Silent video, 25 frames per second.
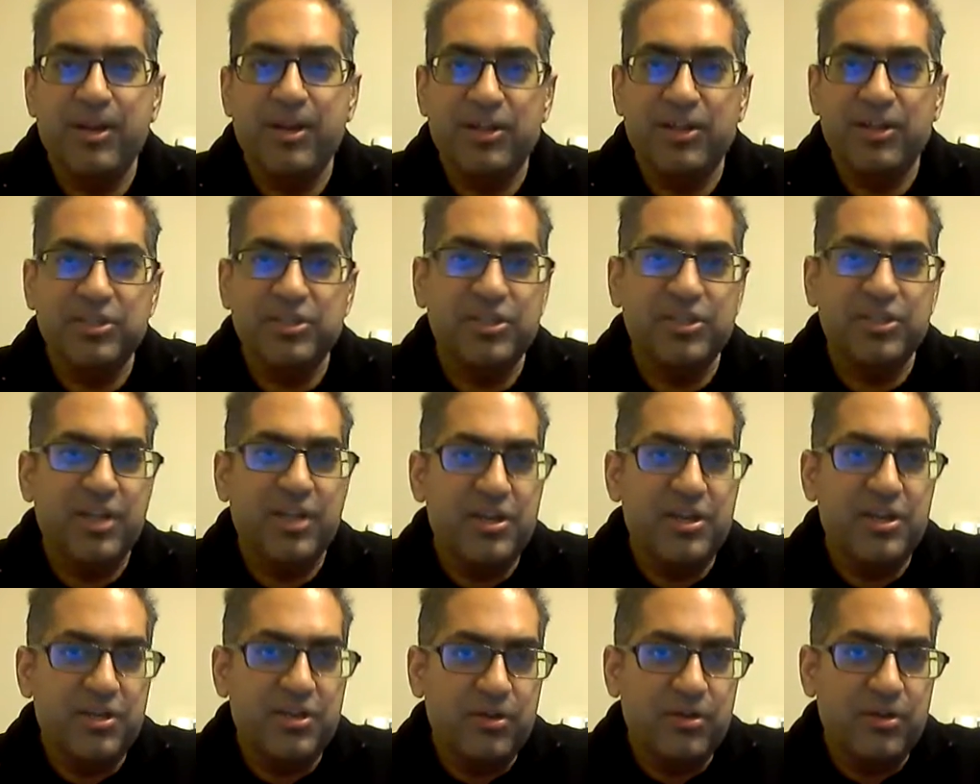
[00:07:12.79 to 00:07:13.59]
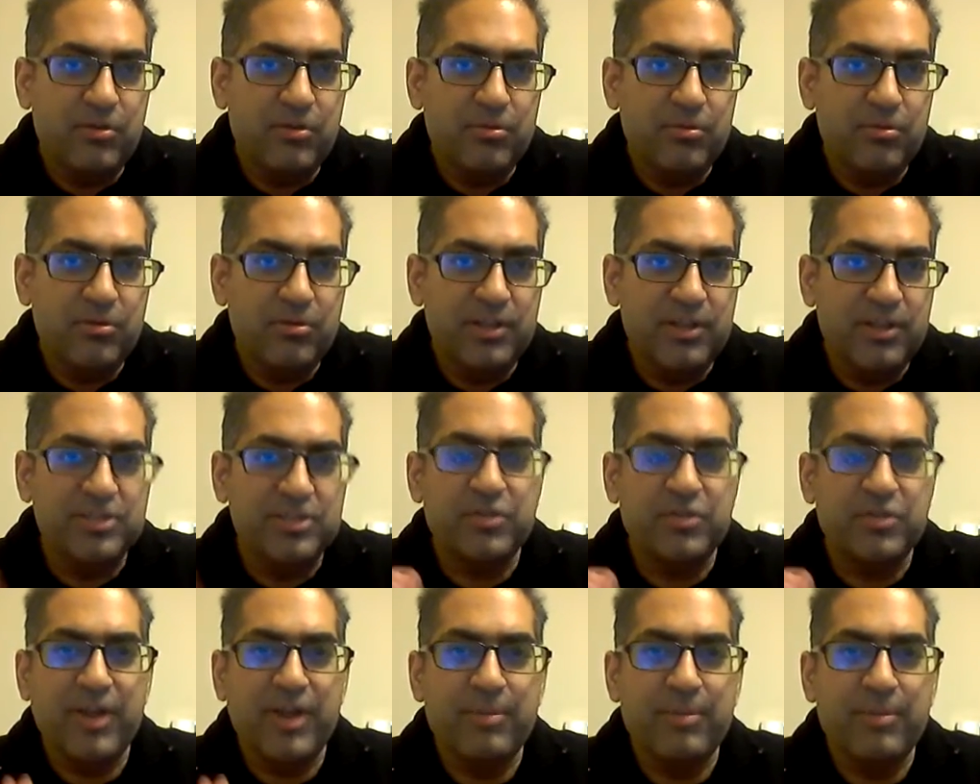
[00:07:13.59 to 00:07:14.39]
Are you still going to do
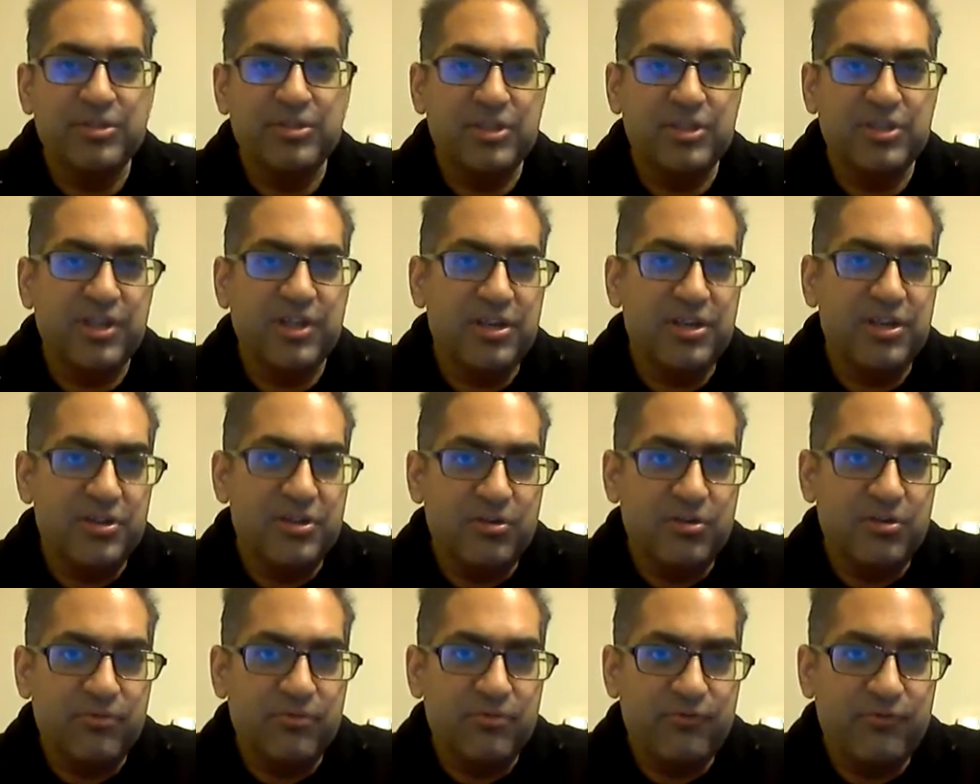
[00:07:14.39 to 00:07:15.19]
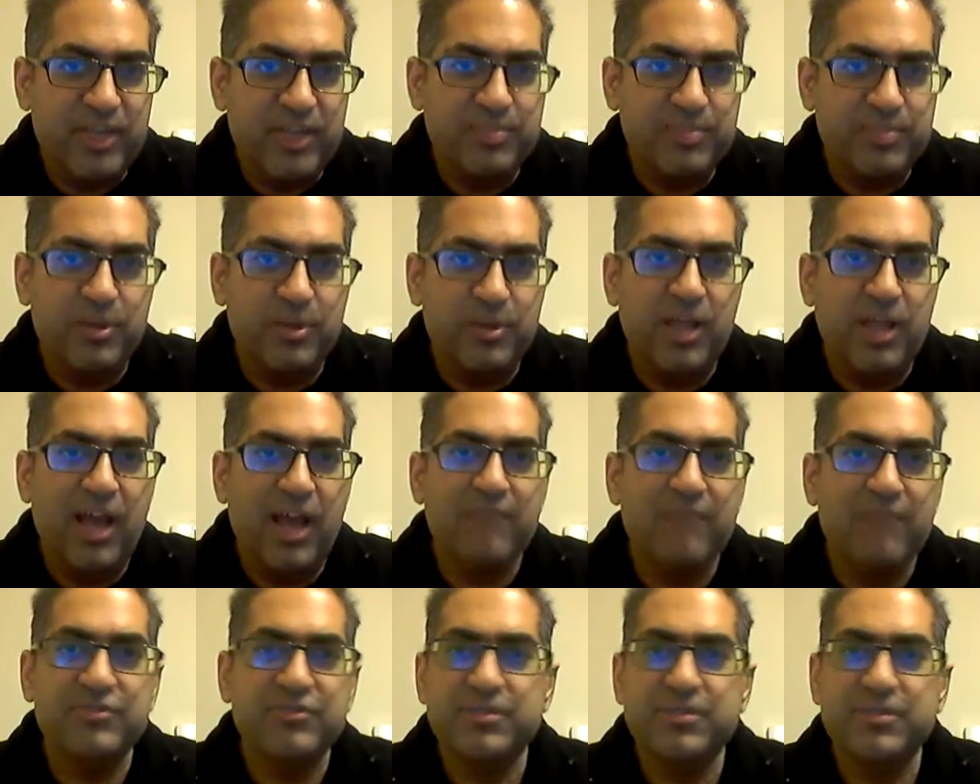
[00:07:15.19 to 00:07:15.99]
Instagram? Are you still going to do Facebook
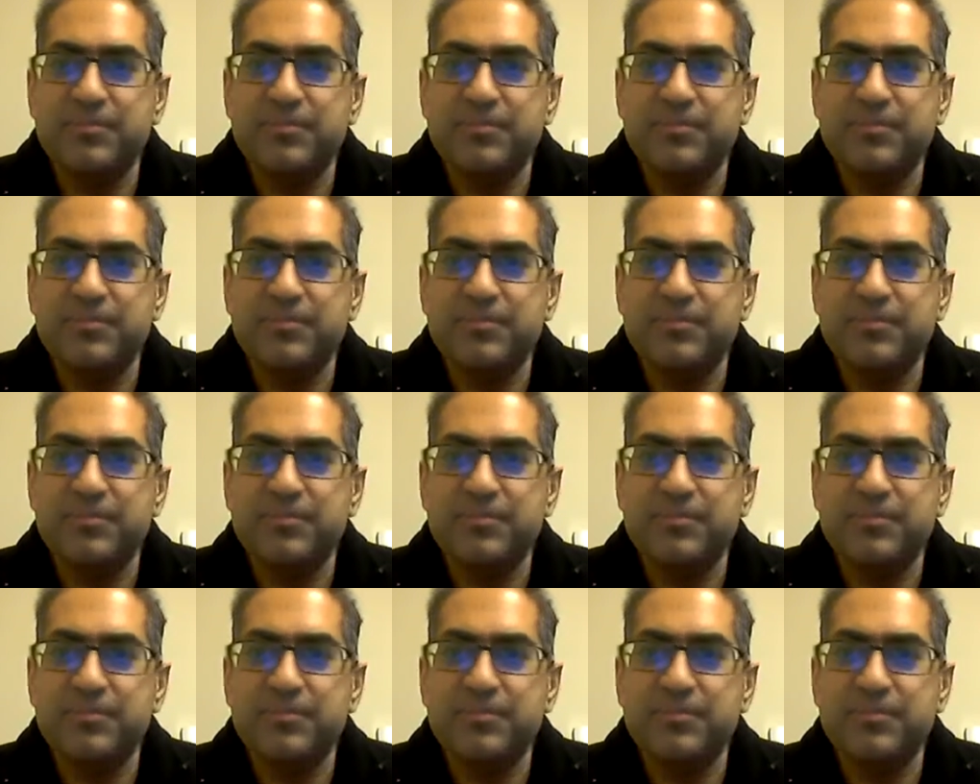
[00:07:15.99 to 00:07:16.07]
Lives?